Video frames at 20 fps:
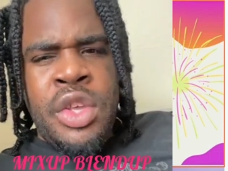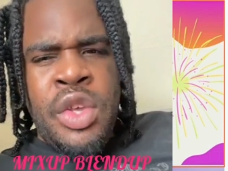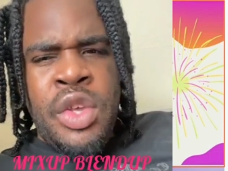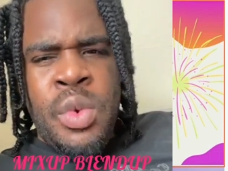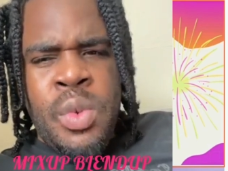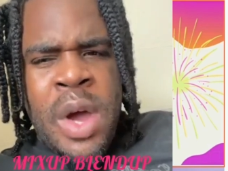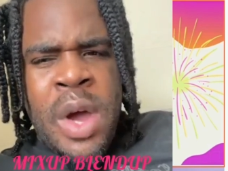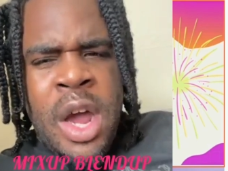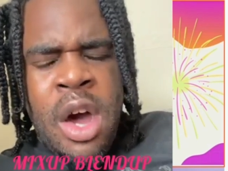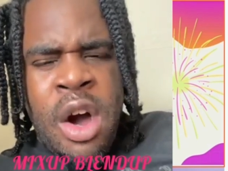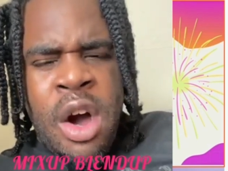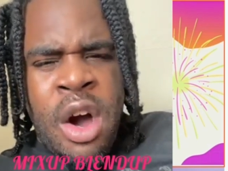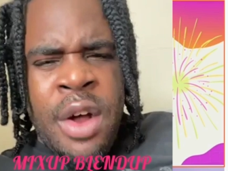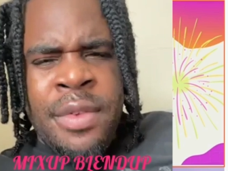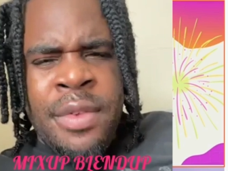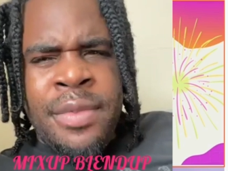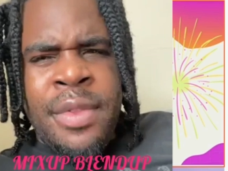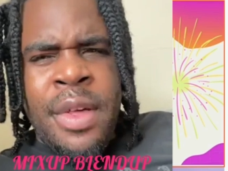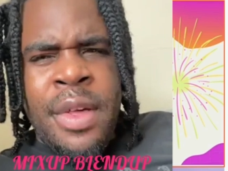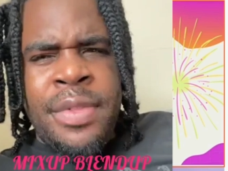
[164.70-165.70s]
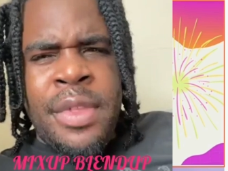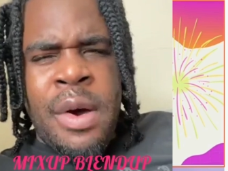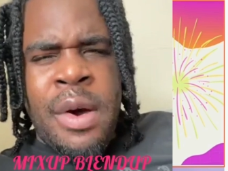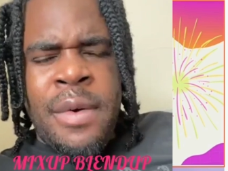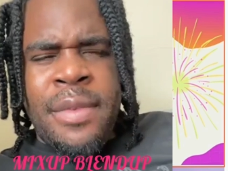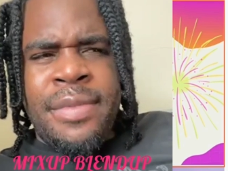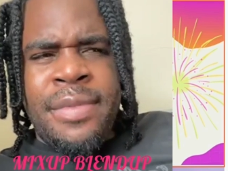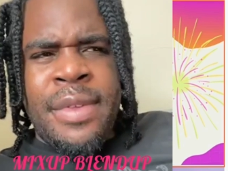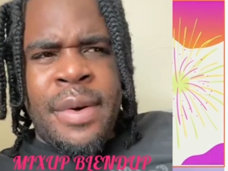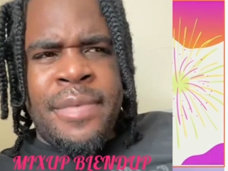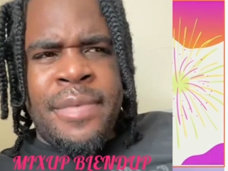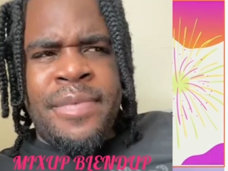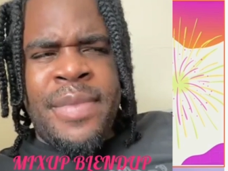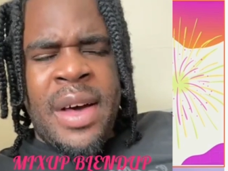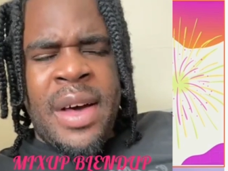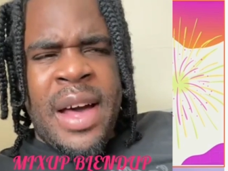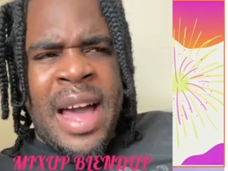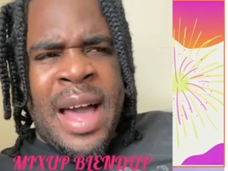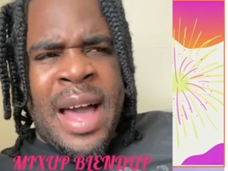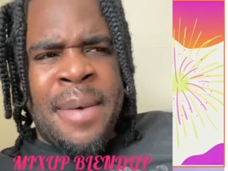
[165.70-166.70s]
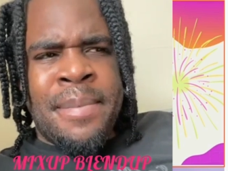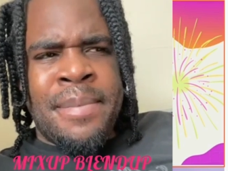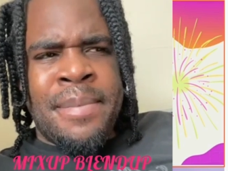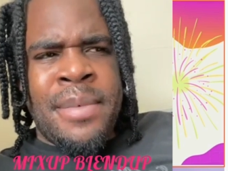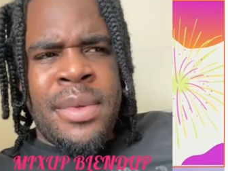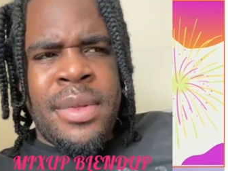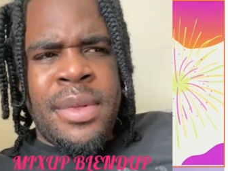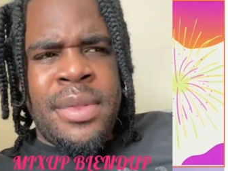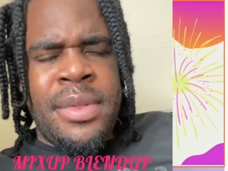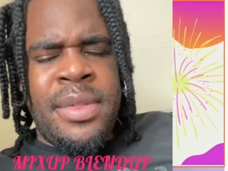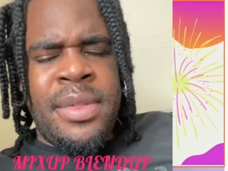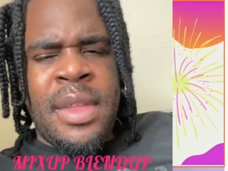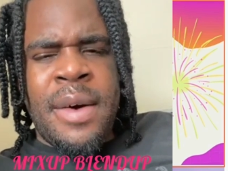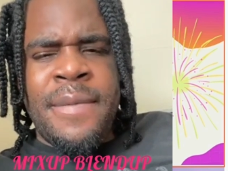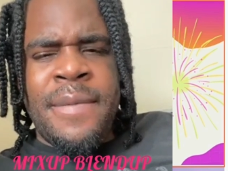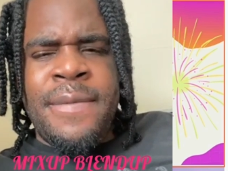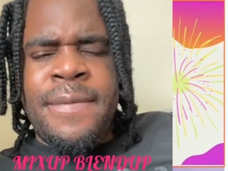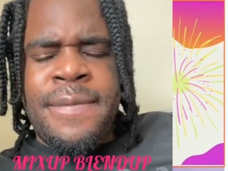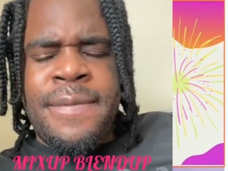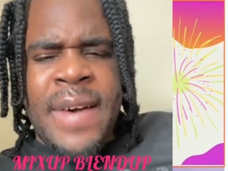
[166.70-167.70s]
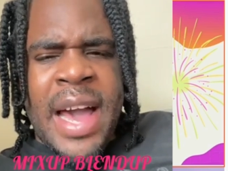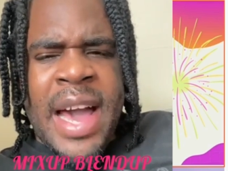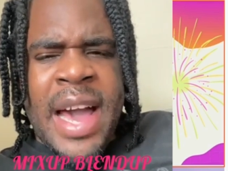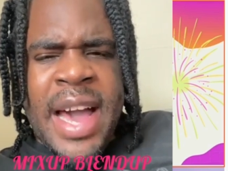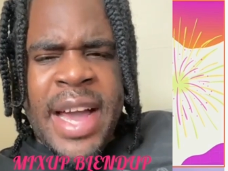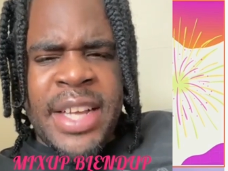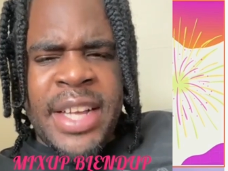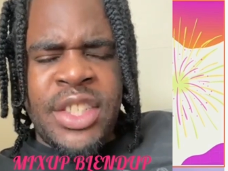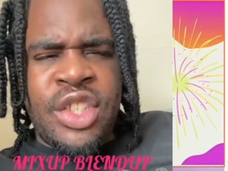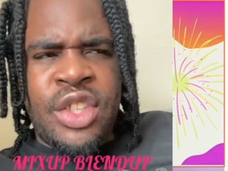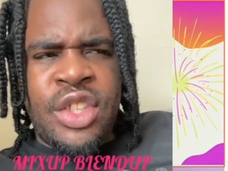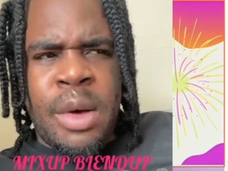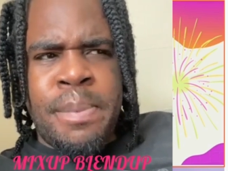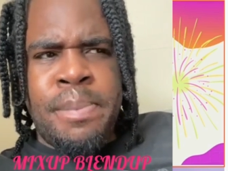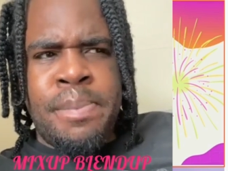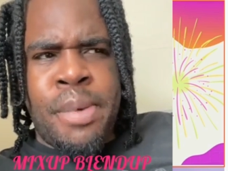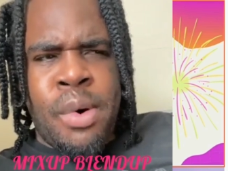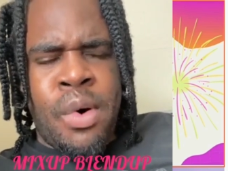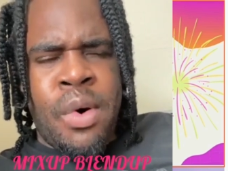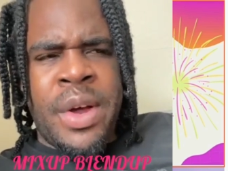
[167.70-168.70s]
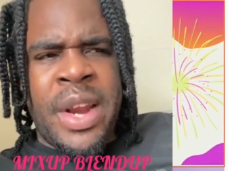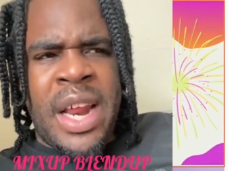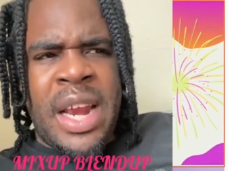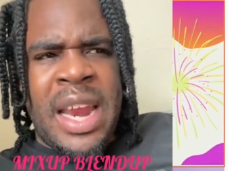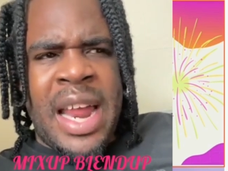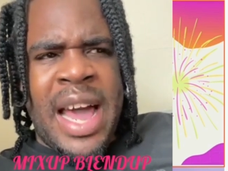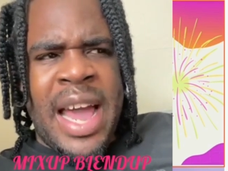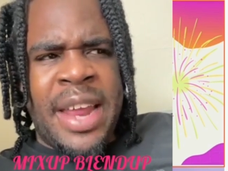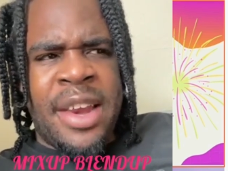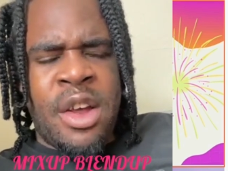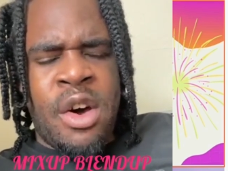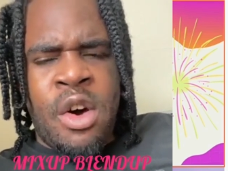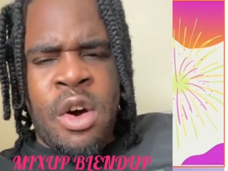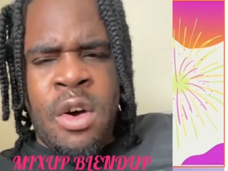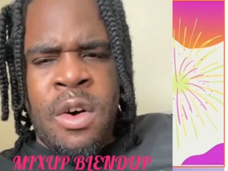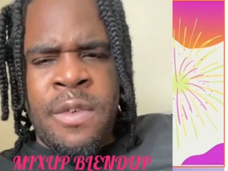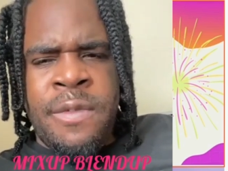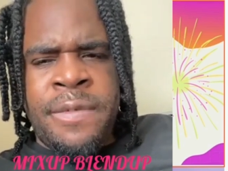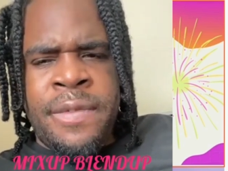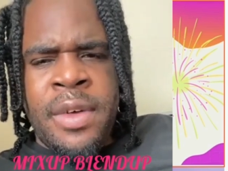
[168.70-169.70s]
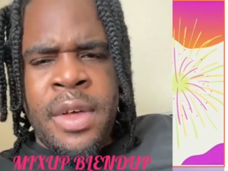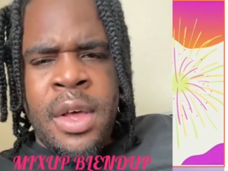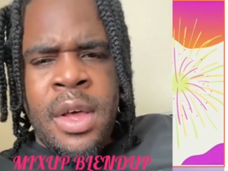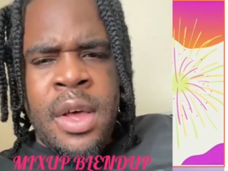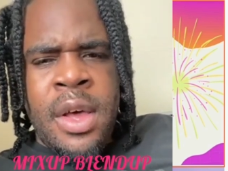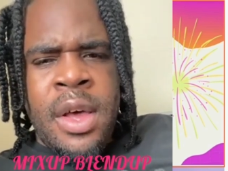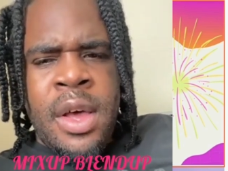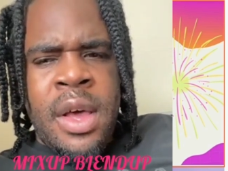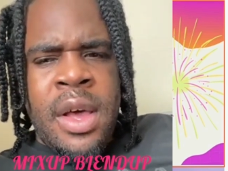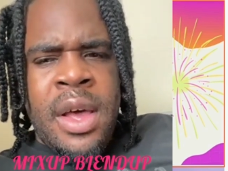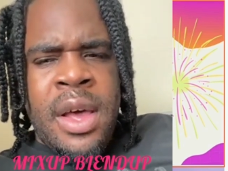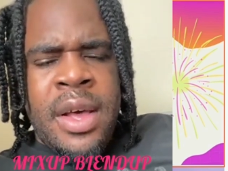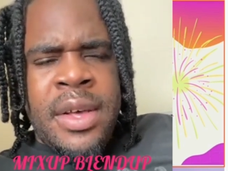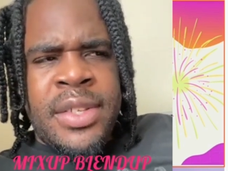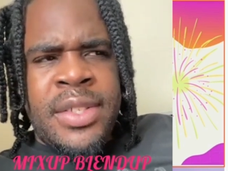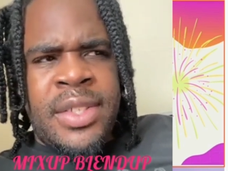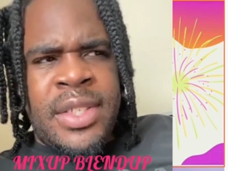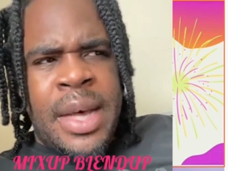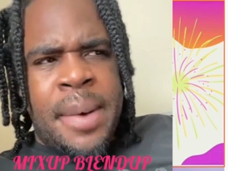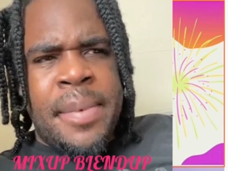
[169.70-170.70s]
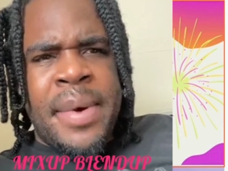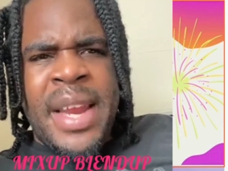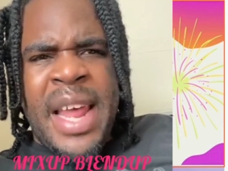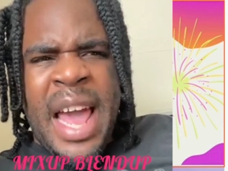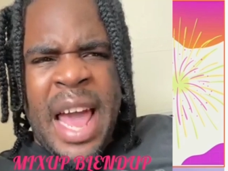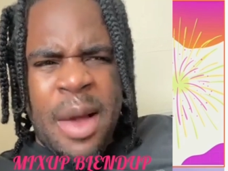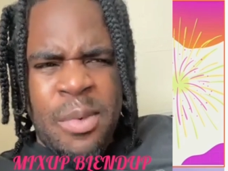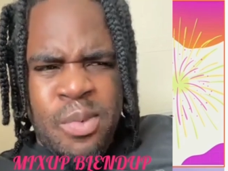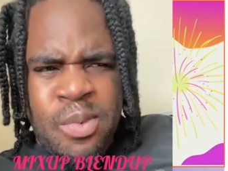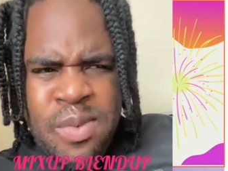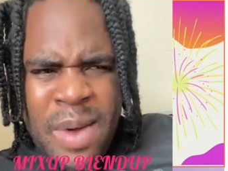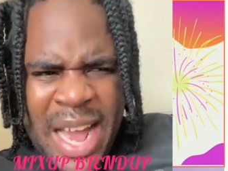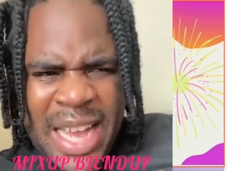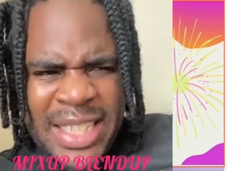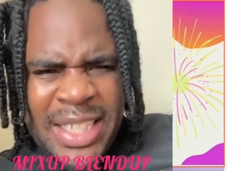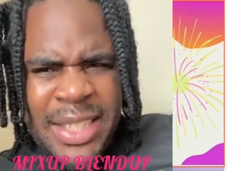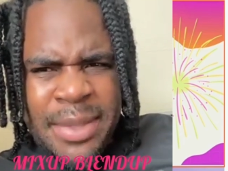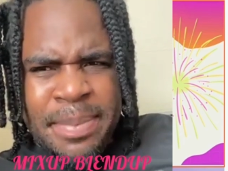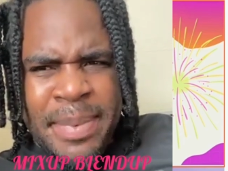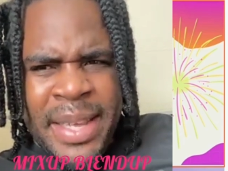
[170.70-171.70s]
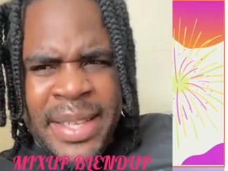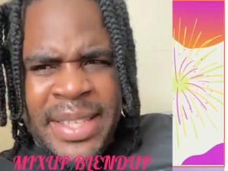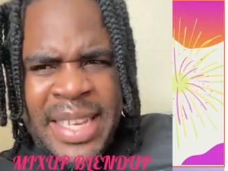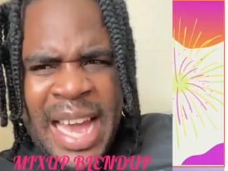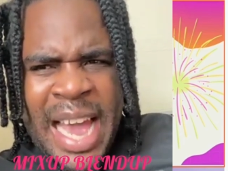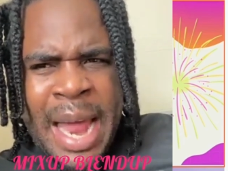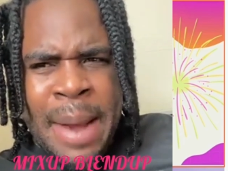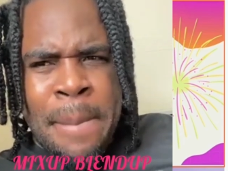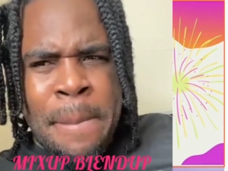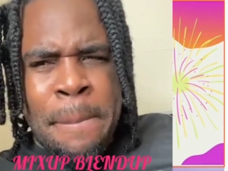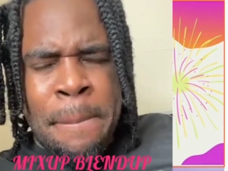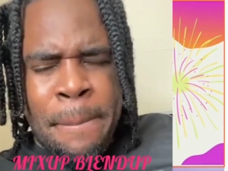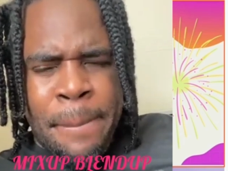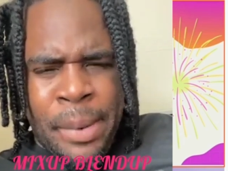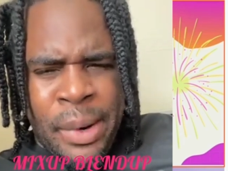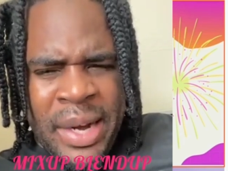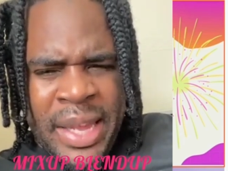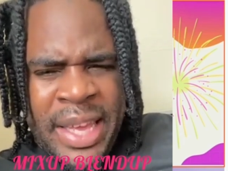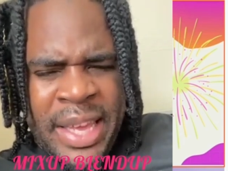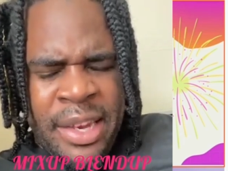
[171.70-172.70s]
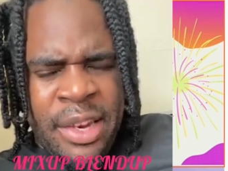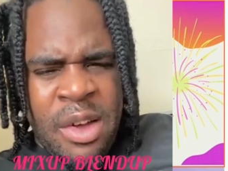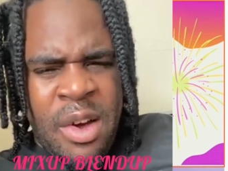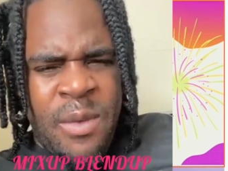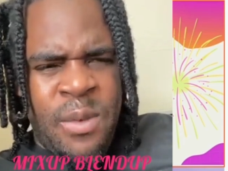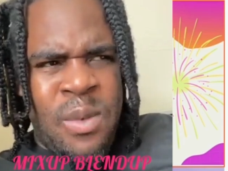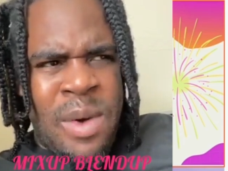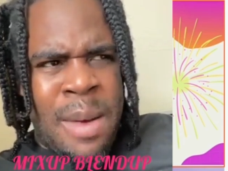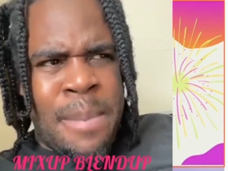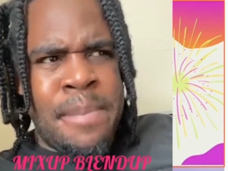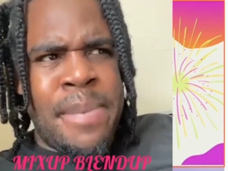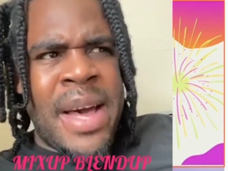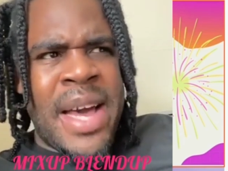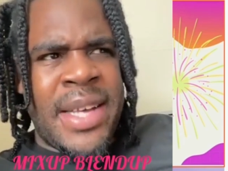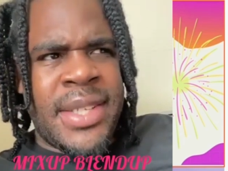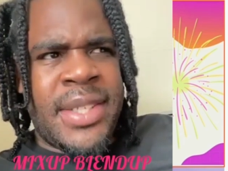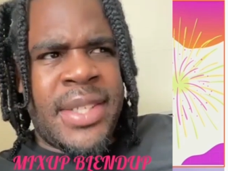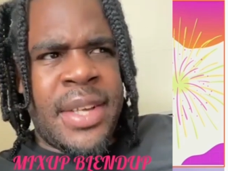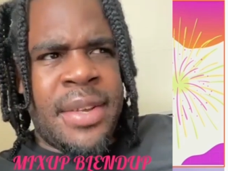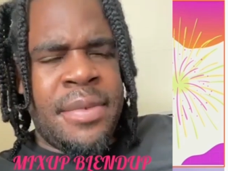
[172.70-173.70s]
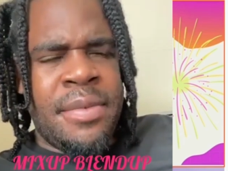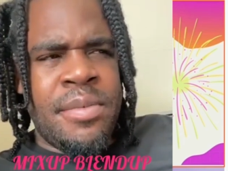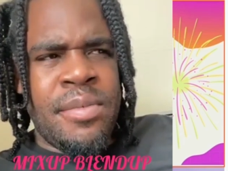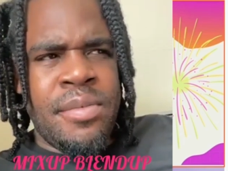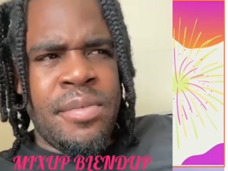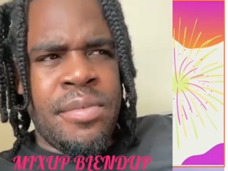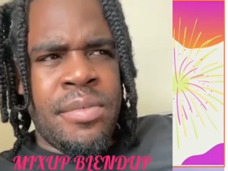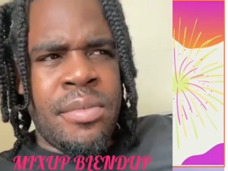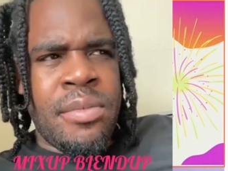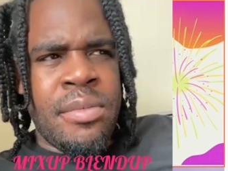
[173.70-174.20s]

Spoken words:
you were on the verge, the borderline of somewhat harassment and bullying of one person.